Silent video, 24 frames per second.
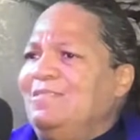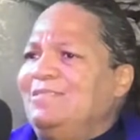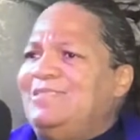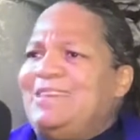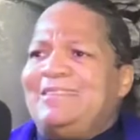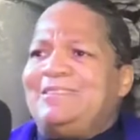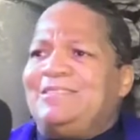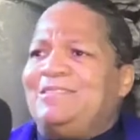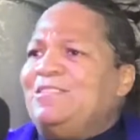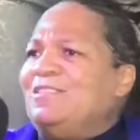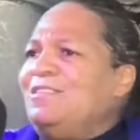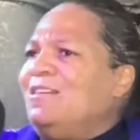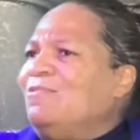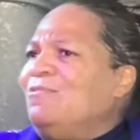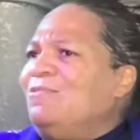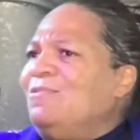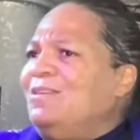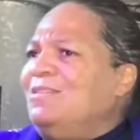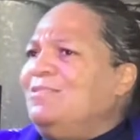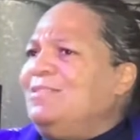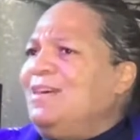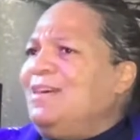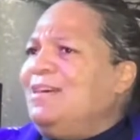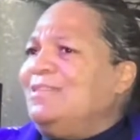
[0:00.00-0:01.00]
just
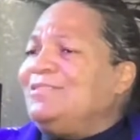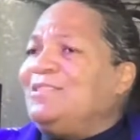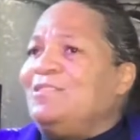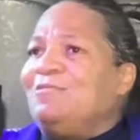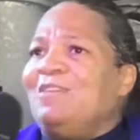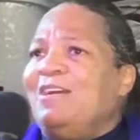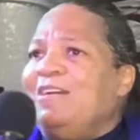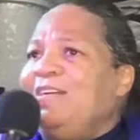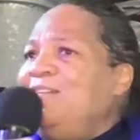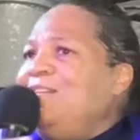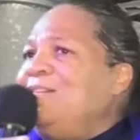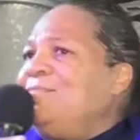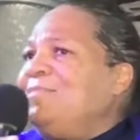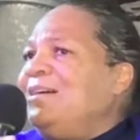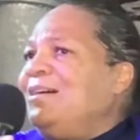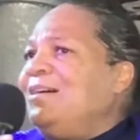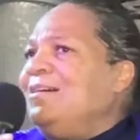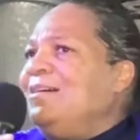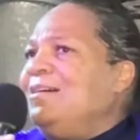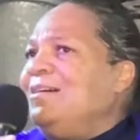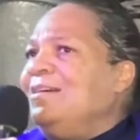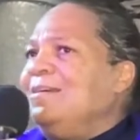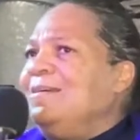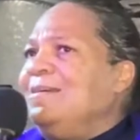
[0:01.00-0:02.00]
knowing that. So here am
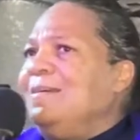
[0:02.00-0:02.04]
I.